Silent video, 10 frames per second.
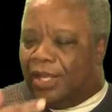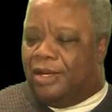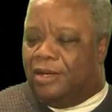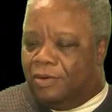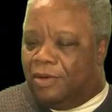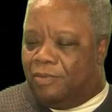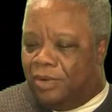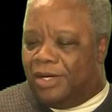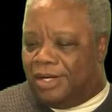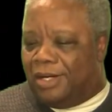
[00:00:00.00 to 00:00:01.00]
Knowing
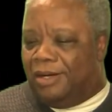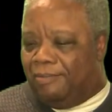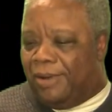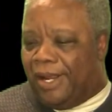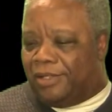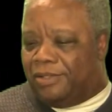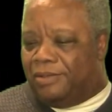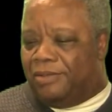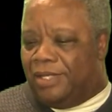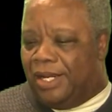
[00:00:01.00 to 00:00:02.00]
where to come back
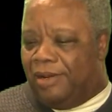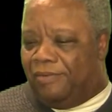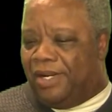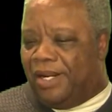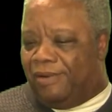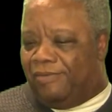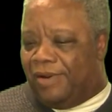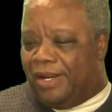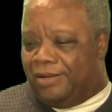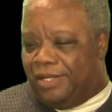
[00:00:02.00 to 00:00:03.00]
to and having that
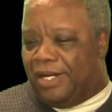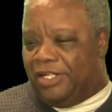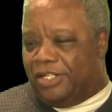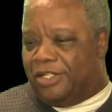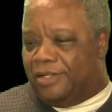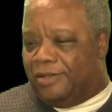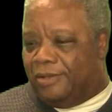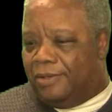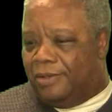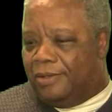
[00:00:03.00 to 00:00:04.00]
foundation
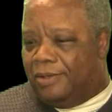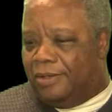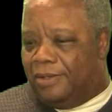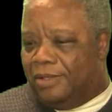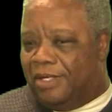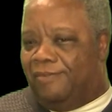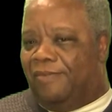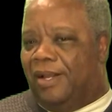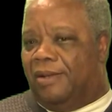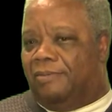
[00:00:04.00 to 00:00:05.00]

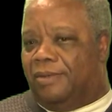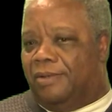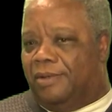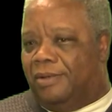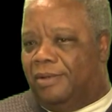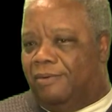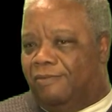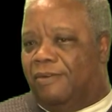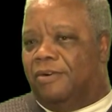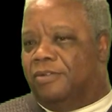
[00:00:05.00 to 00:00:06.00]
developed
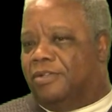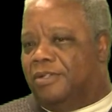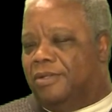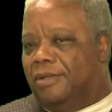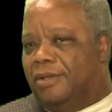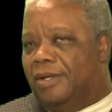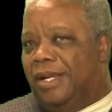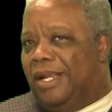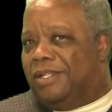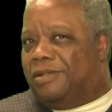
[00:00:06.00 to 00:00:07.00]
first.
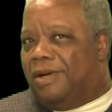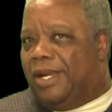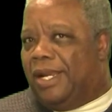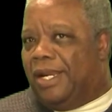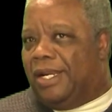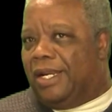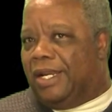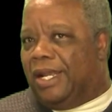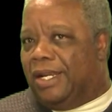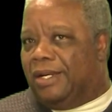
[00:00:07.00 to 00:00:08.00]
And so I had that
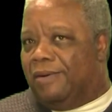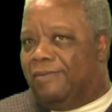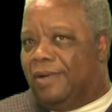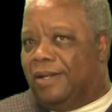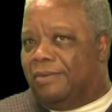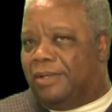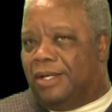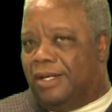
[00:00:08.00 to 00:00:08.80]
kind of developed.